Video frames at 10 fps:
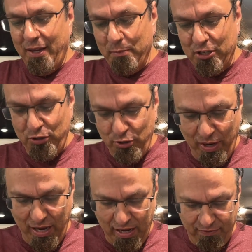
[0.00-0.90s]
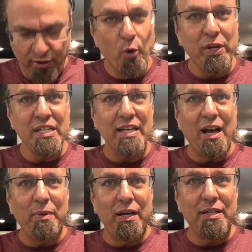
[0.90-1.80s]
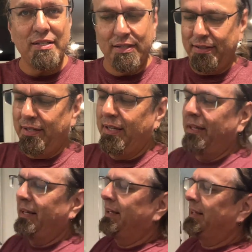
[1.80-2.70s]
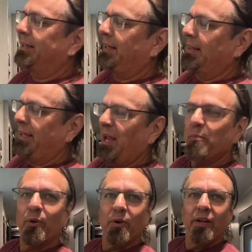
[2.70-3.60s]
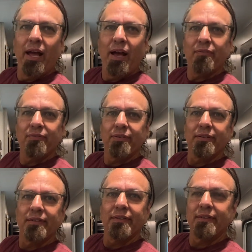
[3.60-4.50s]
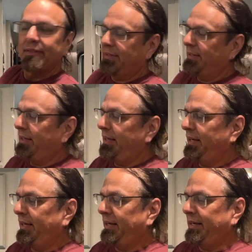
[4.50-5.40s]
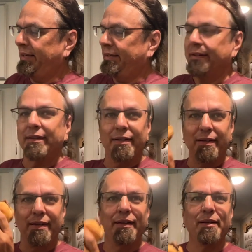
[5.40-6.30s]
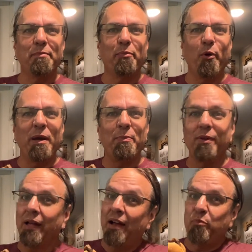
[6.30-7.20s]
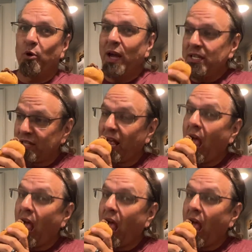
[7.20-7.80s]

But you do have hoagie style buns. Cut the hamburger in half. And four people have four ways.